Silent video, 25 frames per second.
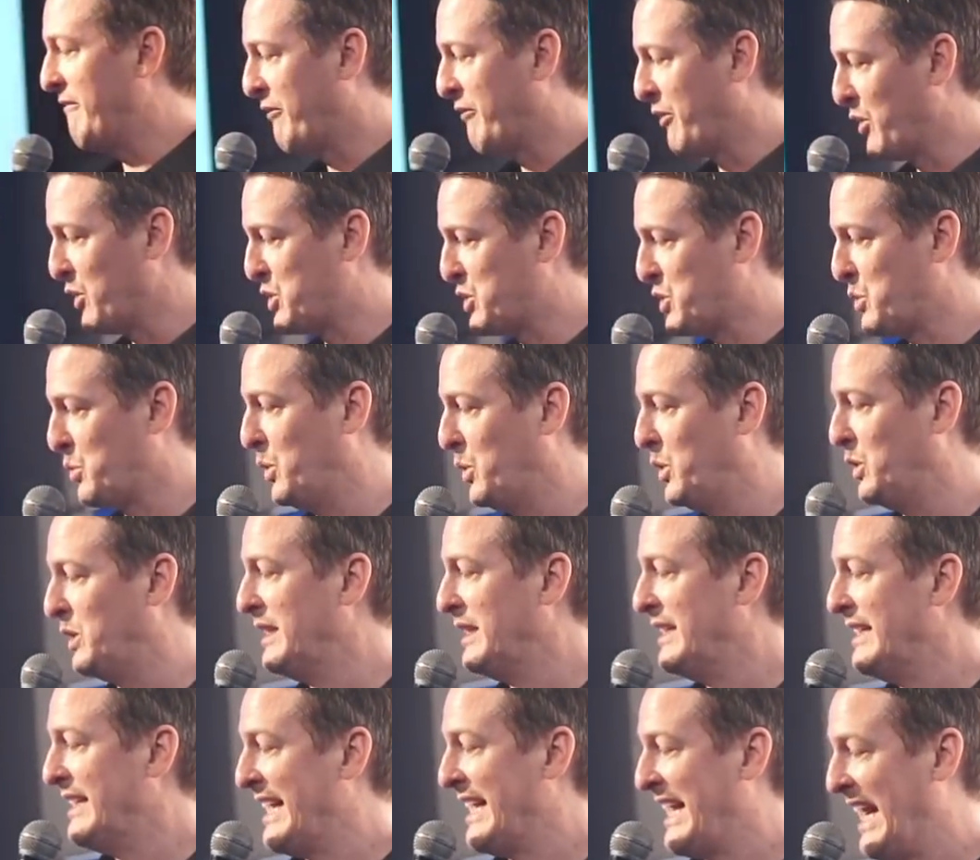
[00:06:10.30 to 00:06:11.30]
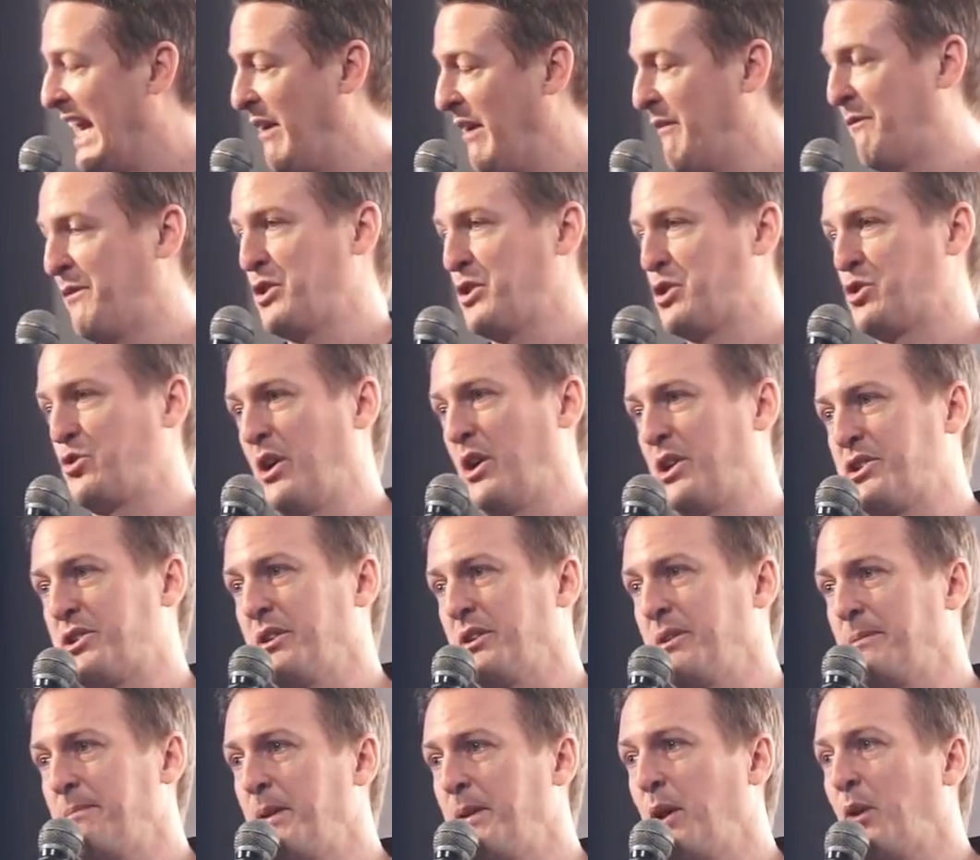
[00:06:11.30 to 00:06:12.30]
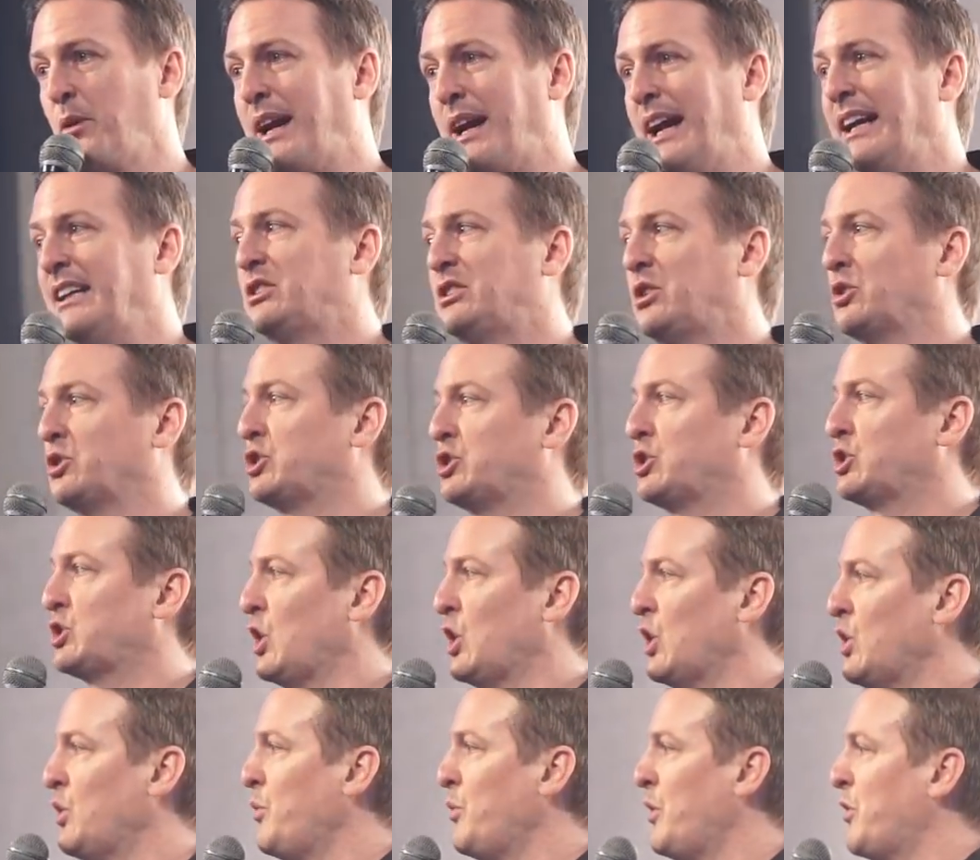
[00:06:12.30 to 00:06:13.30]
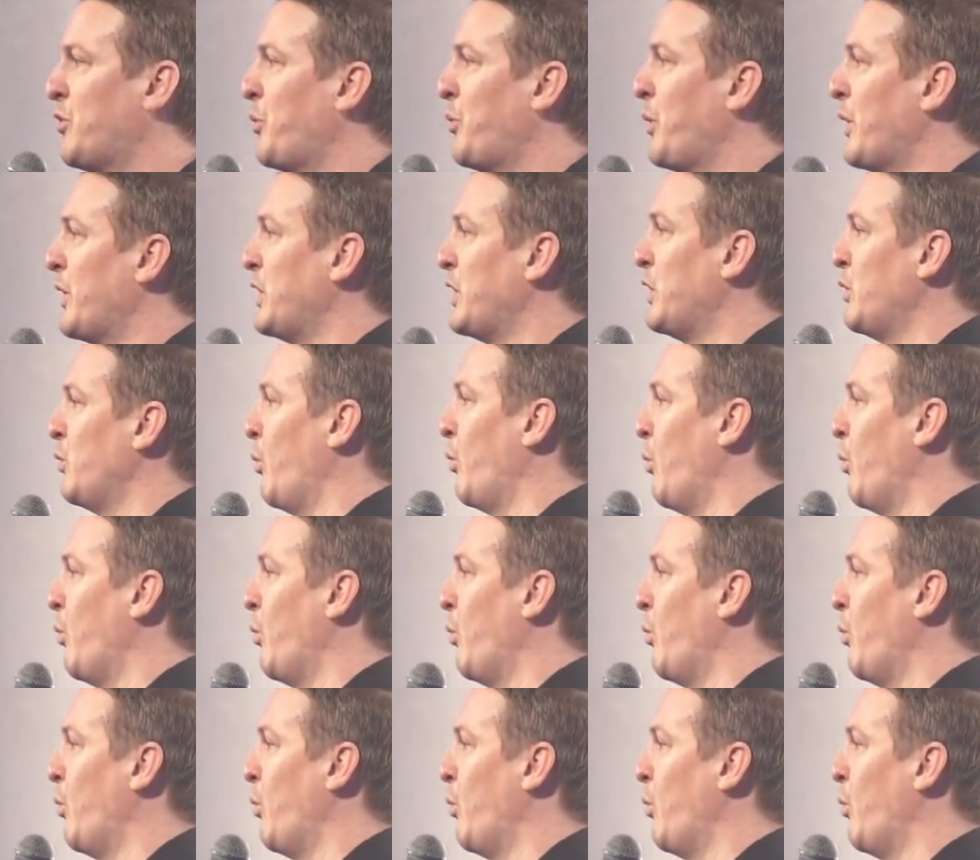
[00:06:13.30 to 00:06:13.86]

virtual infrastructure, okay? So start with where you